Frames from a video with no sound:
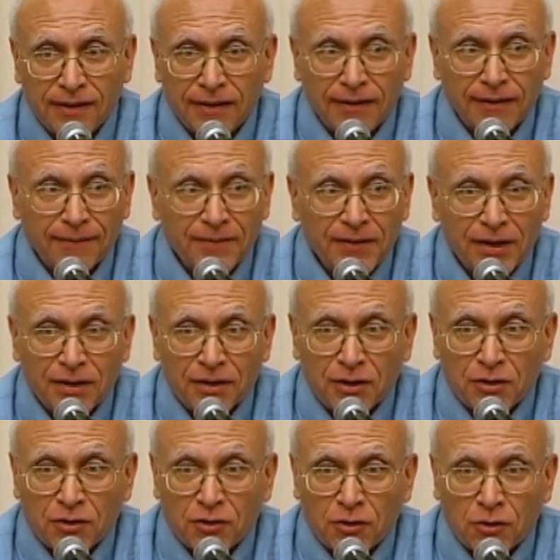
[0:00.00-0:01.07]

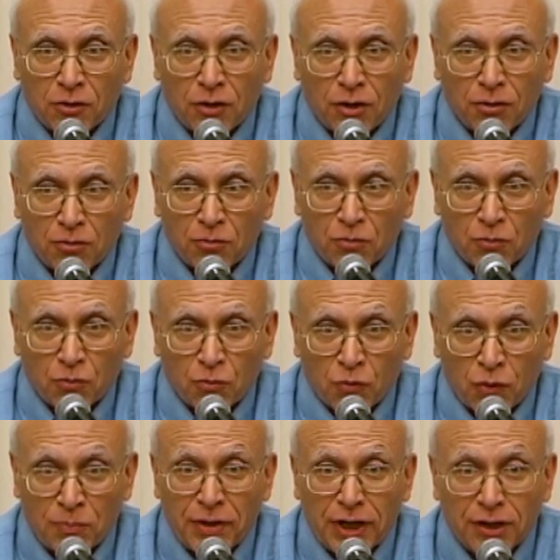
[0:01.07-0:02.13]
The
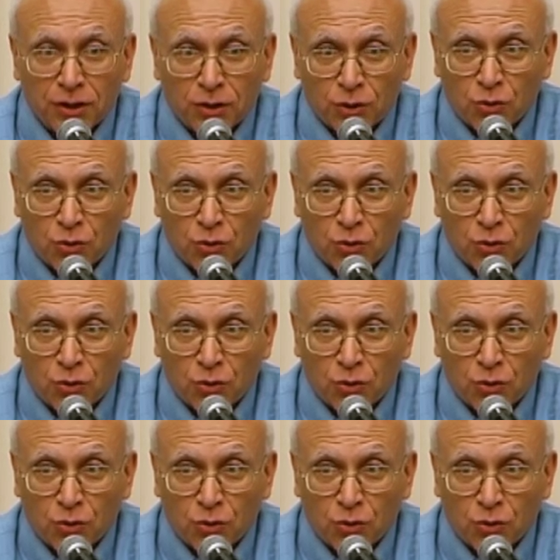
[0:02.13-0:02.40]
rabbinical